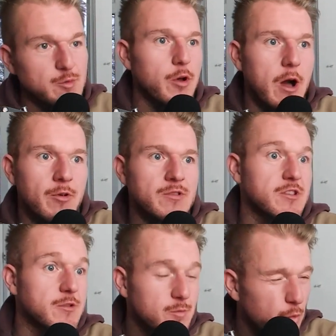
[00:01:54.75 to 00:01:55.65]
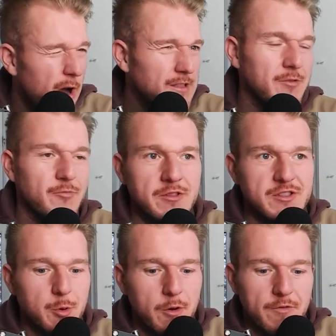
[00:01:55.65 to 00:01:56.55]
We'll come on to why I didn't run
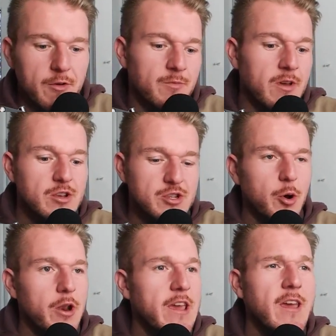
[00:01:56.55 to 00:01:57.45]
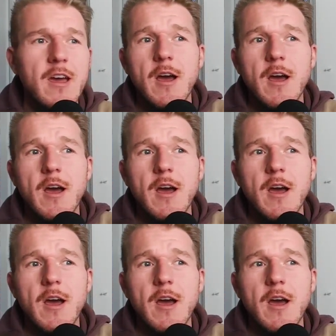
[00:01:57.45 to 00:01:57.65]
two of them shortly.